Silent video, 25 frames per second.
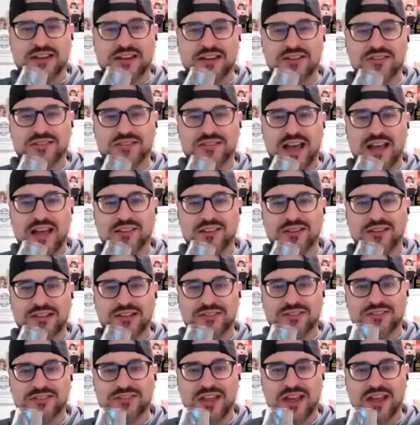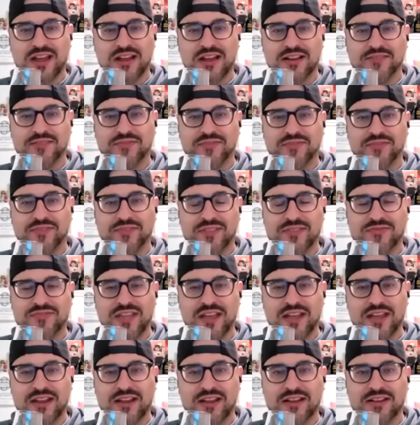it is that it's the
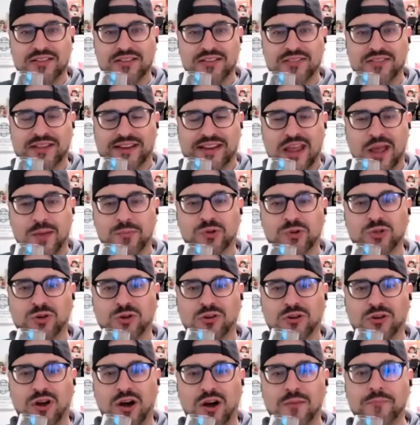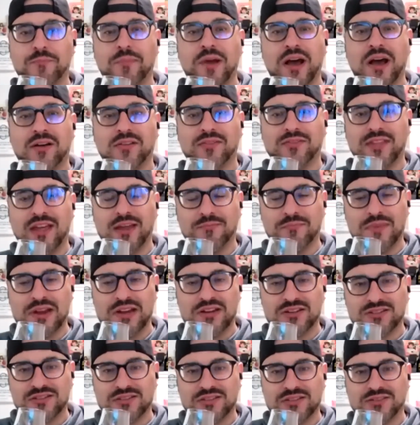the the chemical compound that
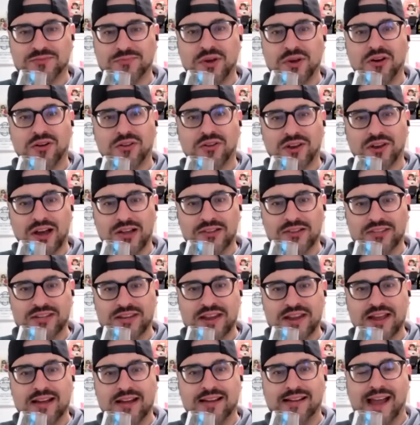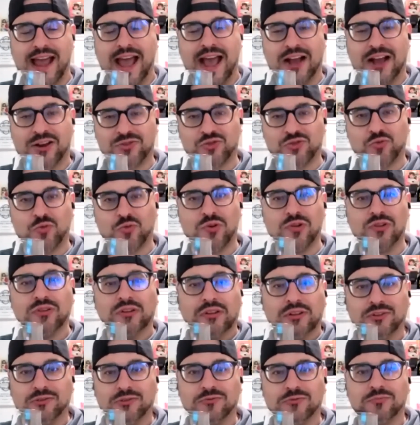makes the smell, not the uh, actual
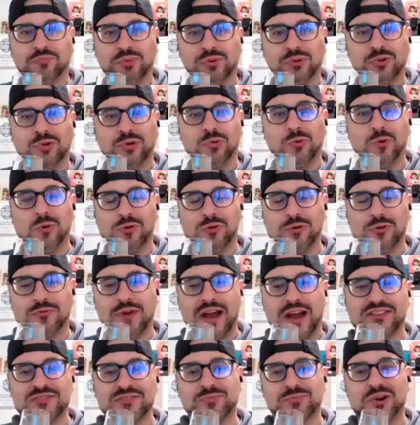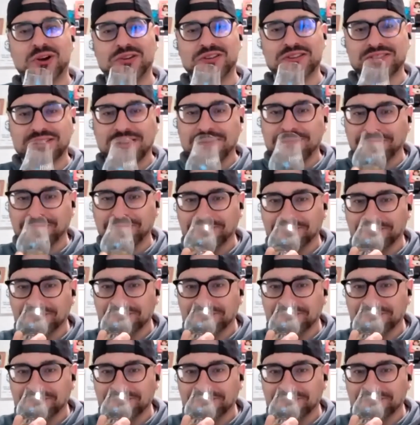blue or raspberries.